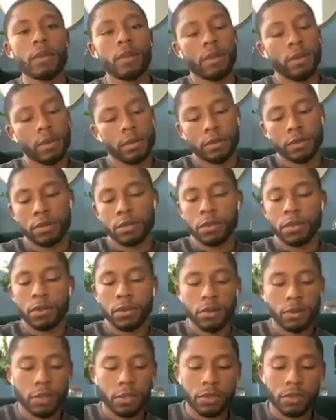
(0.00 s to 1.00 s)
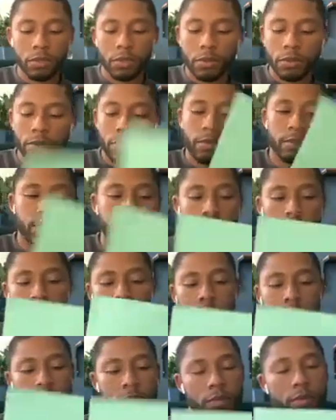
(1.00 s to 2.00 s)
right, so you're going to
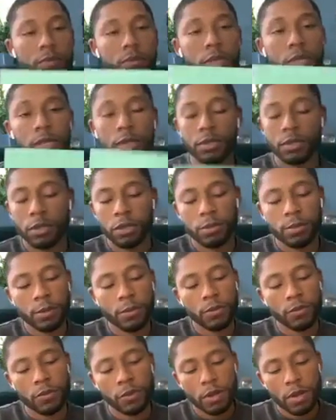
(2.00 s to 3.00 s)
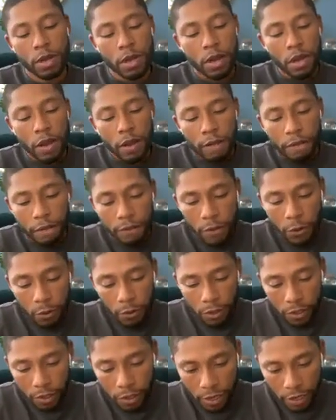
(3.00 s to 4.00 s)
take your cut down, fold
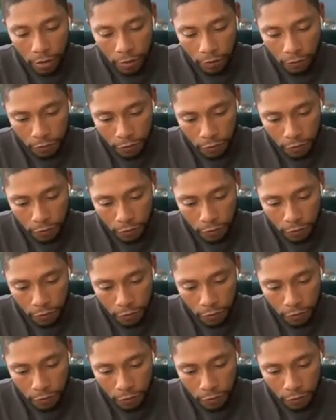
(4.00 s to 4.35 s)
it in half.